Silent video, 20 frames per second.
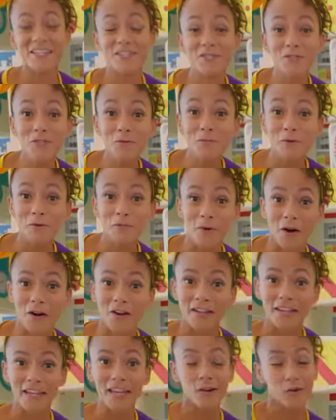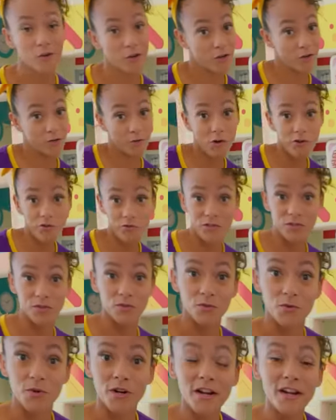a supermarket or a grocery
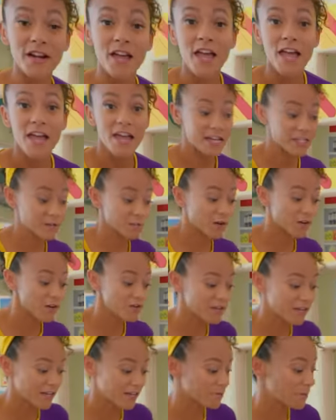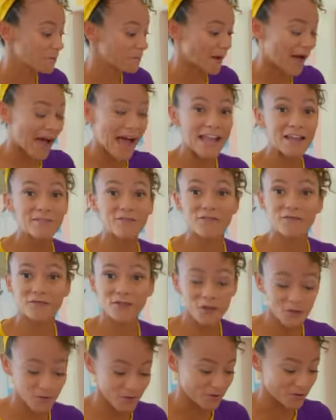store is where you can buy
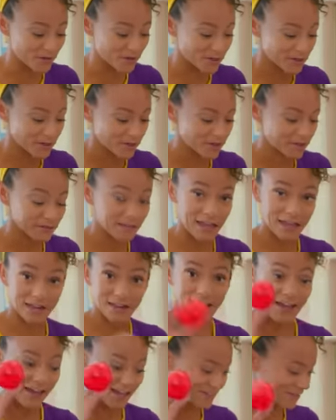food like a